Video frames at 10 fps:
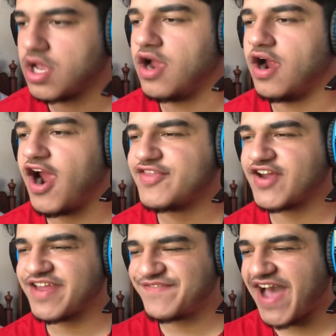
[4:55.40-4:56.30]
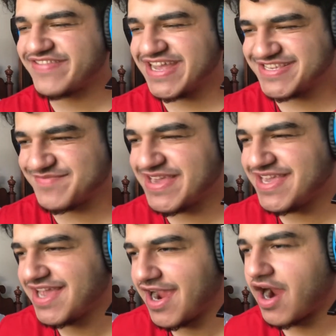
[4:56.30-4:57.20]
All right, 35, that's
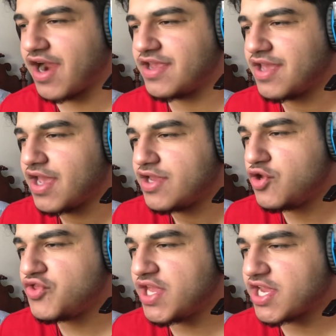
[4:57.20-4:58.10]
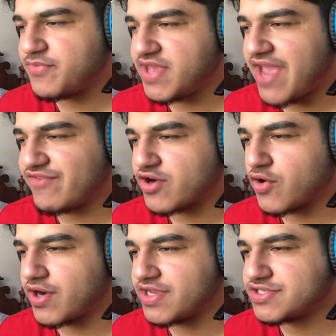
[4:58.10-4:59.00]
me. All right. You think and behave
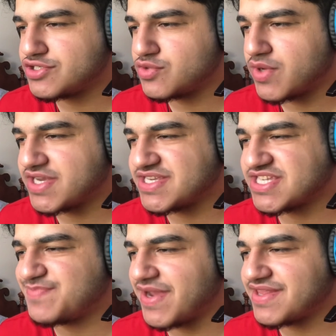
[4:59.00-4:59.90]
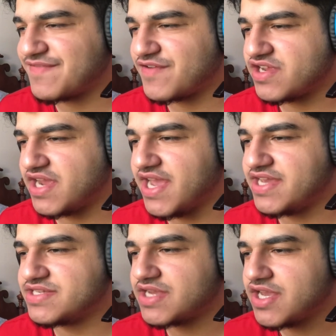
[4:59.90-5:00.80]
according to what is expected for your
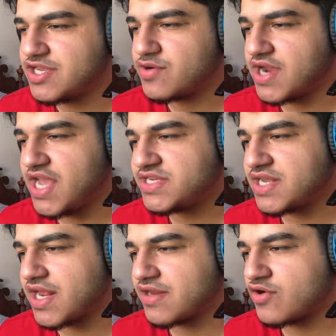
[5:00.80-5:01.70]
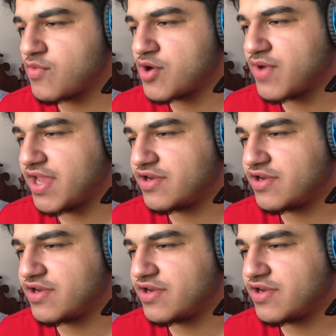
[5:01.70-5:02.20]
age. You are aging at a normal rate.